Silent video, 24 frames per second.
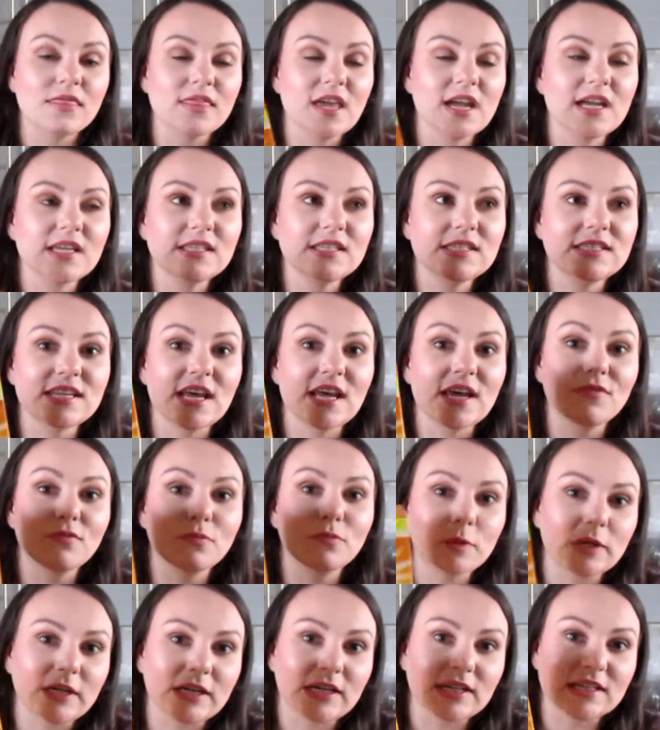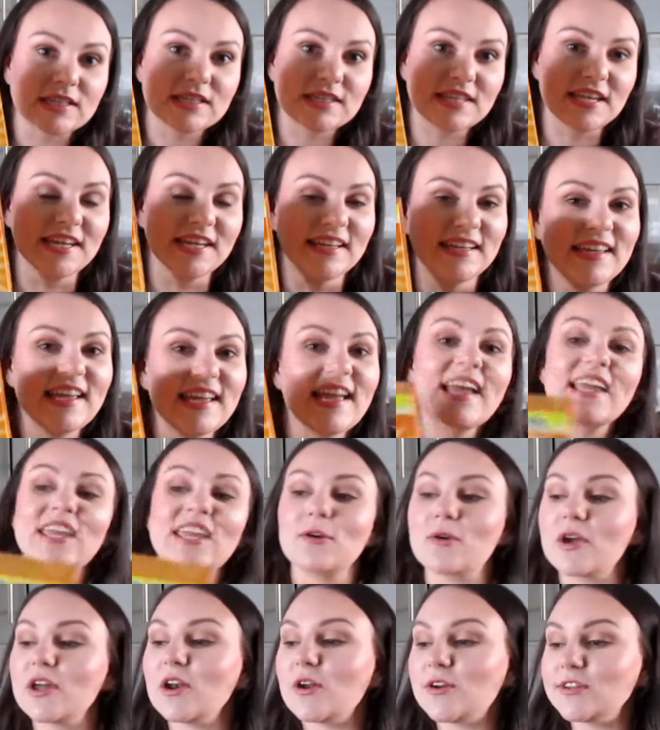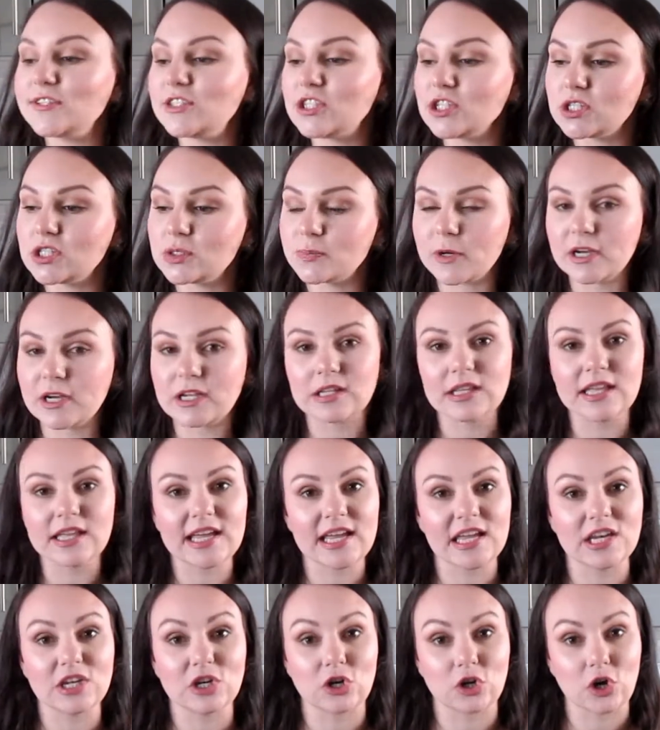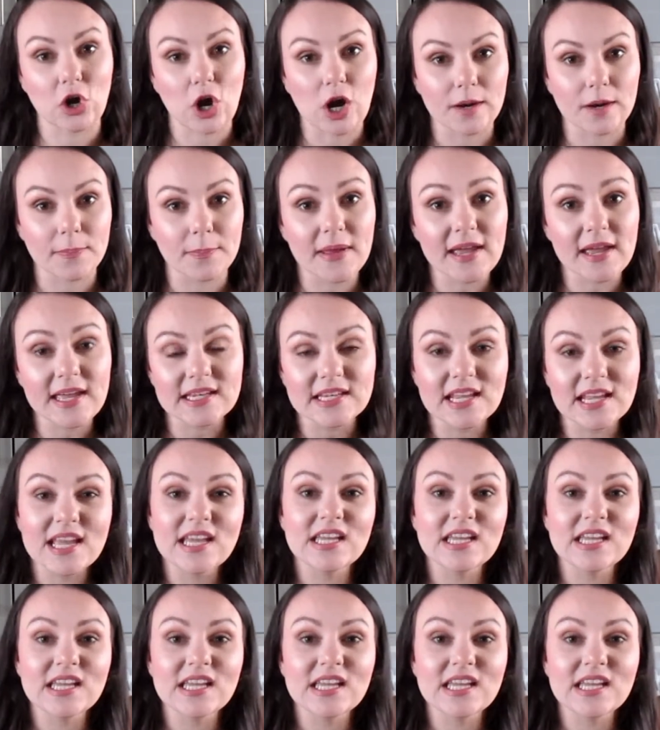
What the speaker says: This stuff works. You can also sprinkle it in your carpet.